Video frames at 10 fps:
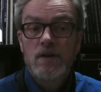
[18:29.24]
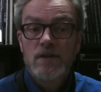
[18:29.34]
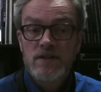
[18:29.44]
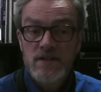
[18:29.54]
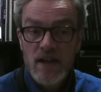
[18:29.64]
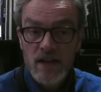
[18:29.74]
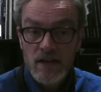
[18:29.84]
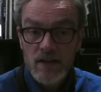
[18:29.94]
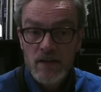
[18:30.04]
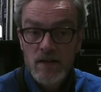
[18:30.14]

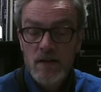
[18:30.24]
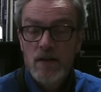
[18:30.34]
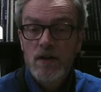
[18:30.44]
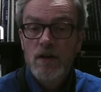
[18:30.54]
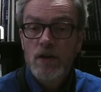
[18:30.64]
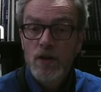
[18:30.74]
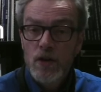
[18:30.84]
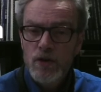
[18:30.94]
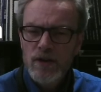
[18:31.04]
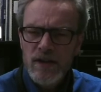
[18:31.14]
Second,
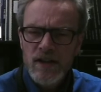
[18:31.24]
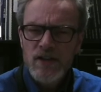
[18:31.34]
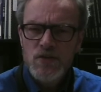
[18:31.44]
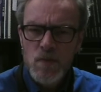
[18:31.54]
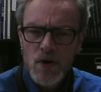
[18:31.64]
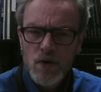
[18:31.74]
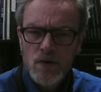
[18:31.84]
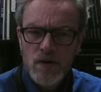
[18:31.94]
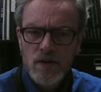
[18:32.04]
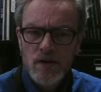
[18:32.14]
learn each
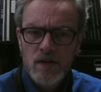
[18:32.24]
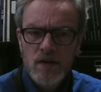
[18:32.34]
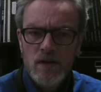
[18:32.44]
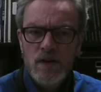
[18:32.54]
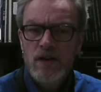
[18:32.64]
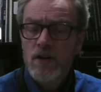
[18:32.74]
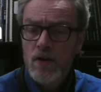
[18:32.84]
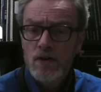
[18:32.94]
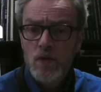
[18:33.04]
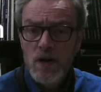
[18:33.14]
mode in
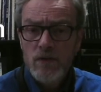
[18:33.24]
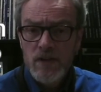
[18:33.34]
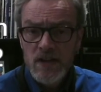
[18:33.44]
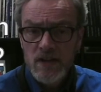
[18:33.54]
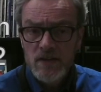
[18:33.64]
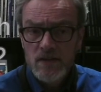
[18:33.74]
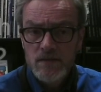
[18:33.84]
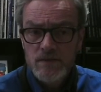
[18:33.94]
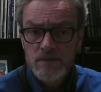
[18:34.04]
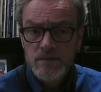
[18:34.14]
all 12 keys.
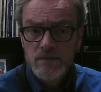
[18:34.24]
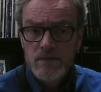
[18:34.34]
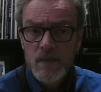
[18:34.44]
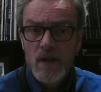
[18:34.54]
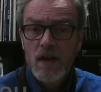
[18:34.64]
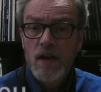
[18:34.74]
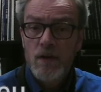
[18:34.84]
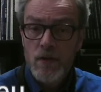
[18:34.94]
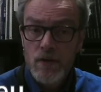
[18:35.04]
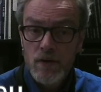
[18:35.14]

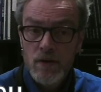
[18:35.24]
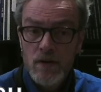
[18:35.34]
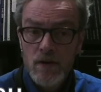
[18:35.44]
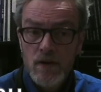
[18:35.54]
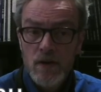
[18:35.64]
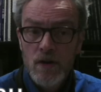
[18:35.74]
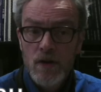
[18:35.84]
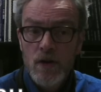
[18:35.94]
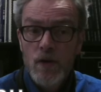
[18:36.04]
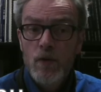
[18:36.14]
And third,
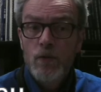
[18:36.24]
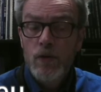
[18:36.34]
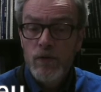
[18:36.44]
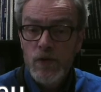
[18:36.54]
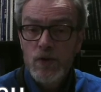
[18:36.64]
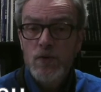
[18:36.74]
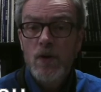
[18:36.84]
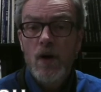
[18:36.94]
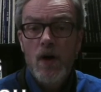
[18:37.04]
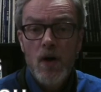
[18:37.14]
review
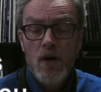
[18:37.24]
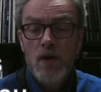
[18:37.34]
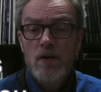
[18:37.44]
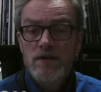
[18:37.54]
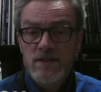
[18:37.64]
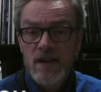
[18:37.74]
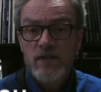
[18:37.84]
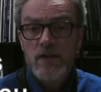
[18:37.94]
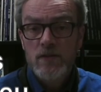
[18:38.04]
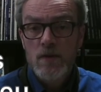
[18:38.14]
all
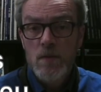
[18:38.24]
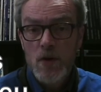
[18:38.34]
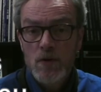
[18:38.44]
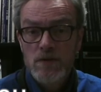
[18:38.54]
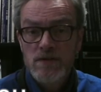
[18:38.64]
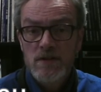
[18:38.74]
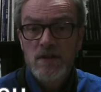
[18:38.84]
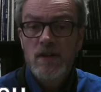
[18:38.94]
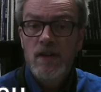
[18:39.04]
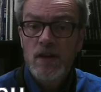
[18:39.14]
seven of the modes
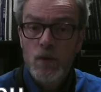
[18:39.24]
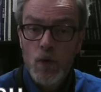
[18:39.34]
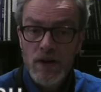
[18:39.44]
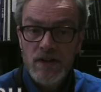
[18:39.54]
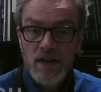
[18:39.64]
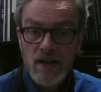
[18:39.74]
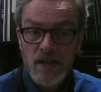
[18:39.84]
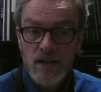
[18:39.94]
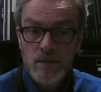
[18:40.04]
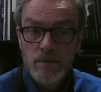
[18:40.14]
in one key.